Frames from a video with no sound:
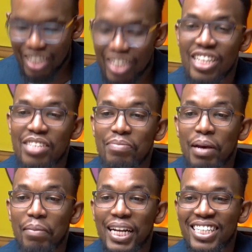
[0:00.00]
is my
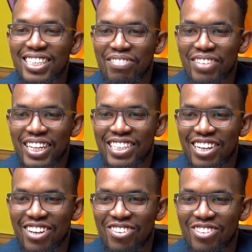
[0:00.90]
money safe in a
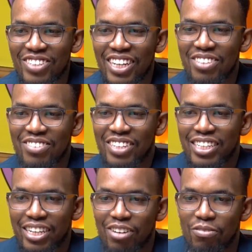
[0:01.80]
Sacco? Should I
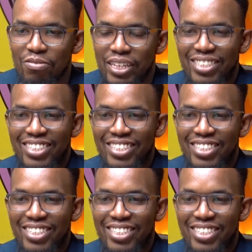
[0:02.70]
take confidence in it?